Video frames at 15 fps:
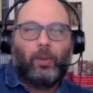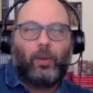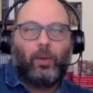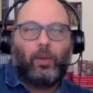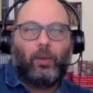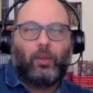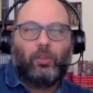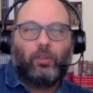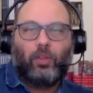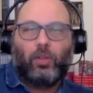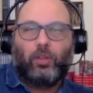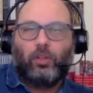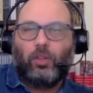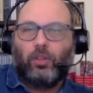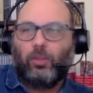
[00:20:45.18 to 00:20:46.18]
this
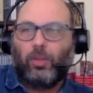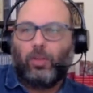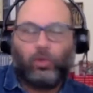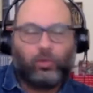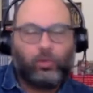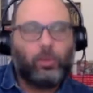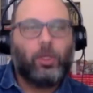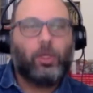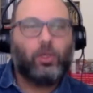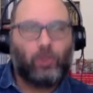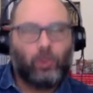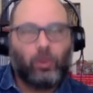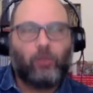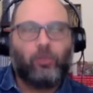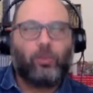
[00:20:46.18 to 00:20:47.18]
context, but also being
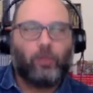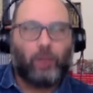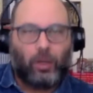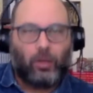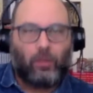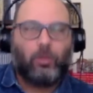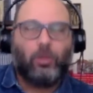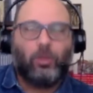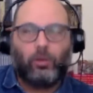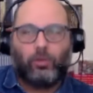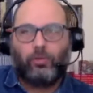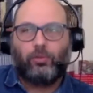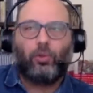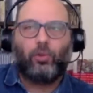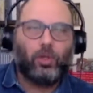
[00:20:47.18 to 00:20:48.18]
nuanced about it,
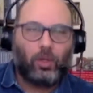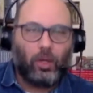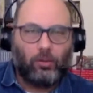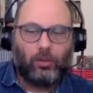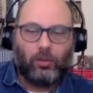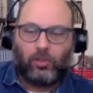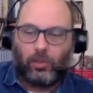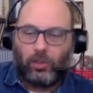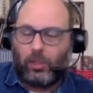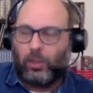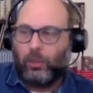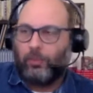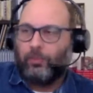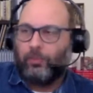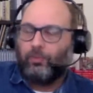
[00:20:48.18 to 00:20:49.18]
because Freud
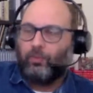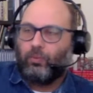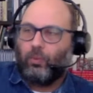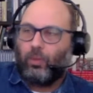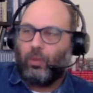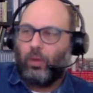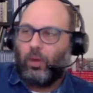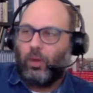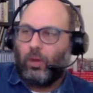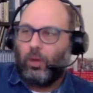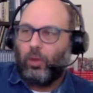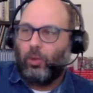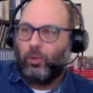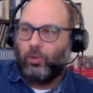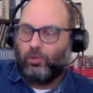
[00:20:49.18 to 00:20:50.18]
obviously
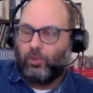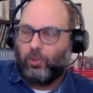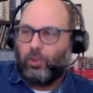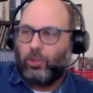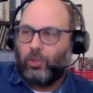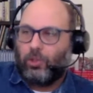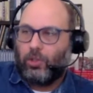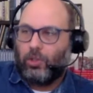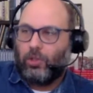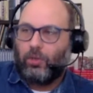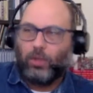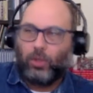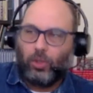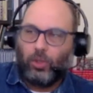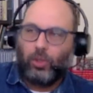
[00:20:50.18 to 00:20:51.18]
was Jewish,
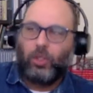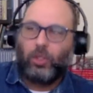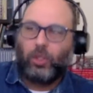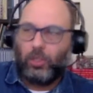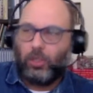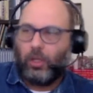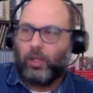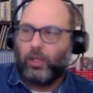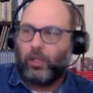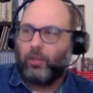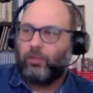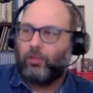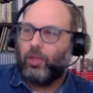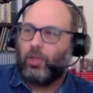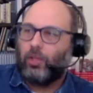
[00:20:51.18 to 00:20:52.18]
even though he
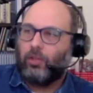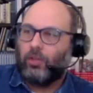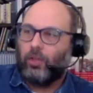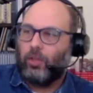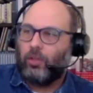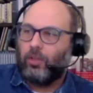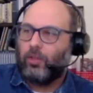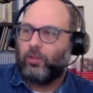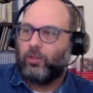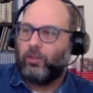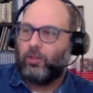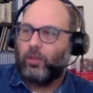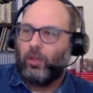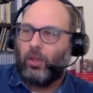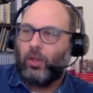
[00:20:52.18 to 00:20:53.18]
identified as atheist.
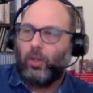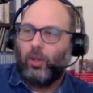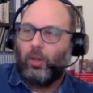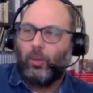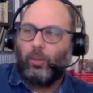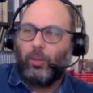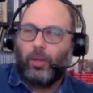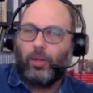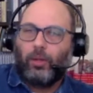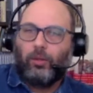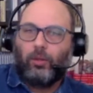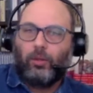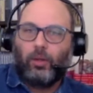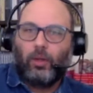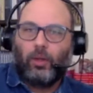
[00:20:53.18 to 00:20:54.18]

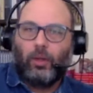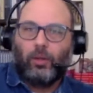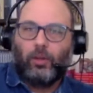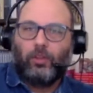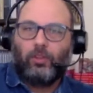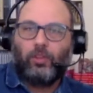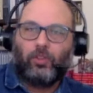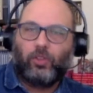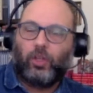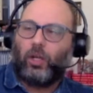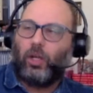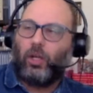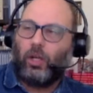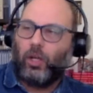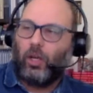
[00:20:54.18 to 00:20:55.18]
But this is,
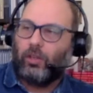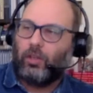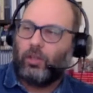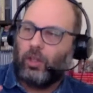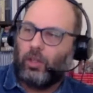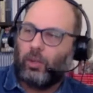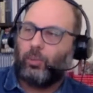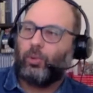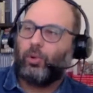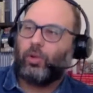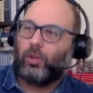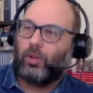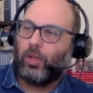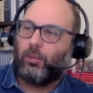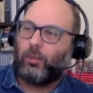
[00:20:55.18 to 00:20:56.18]
I think, an
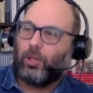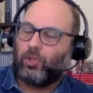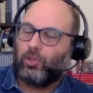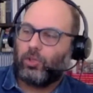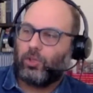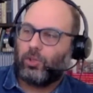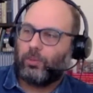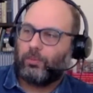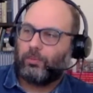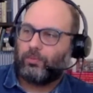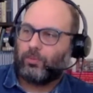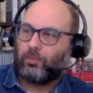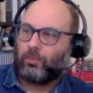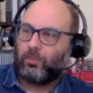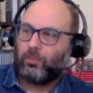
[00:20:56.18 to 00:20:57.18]
important dimension.
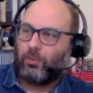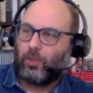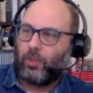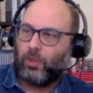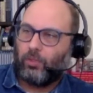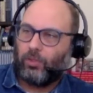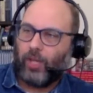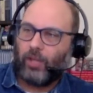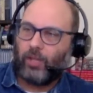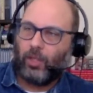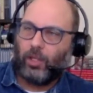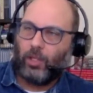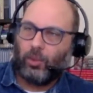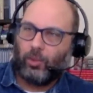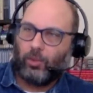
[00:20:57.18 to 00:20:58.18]
The fact that
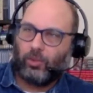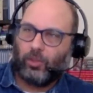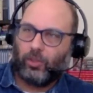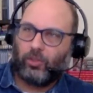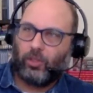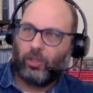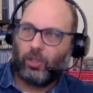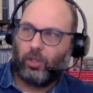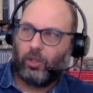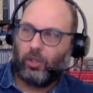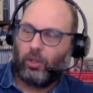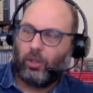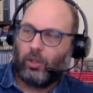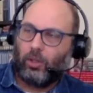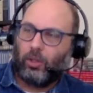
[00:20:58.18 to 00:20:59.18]
he was, let's say,
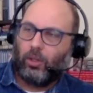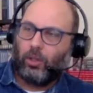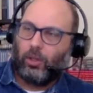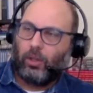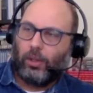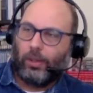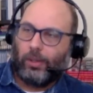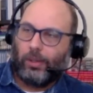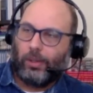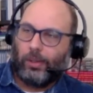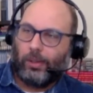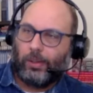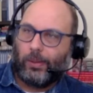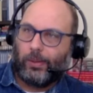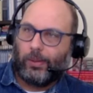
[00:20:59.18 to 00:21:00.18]

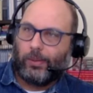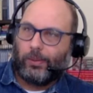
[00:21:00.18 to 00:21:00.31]
uh,